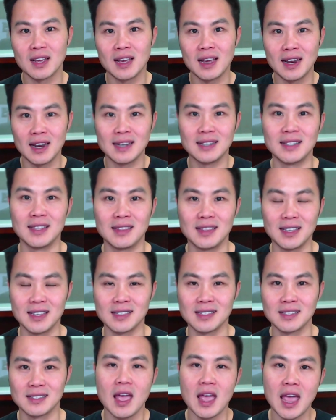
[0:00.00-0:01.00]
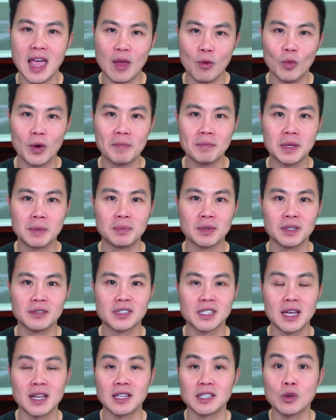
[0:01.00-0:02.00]
And I did this. And what people have
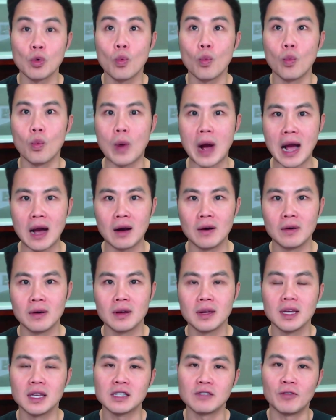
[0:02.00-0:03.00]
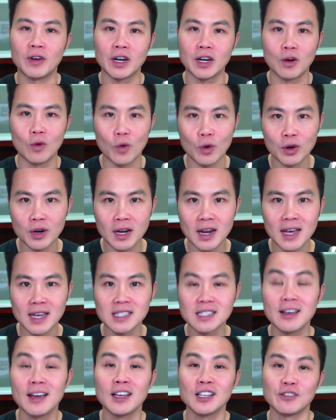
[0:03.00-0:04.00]
said is, wow, it's very
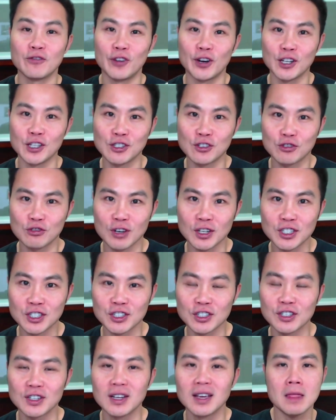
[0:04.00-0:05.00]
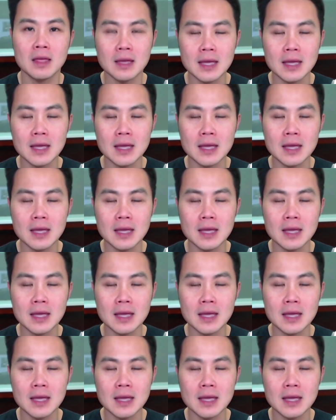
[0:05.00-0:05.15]
organized, it's very structured.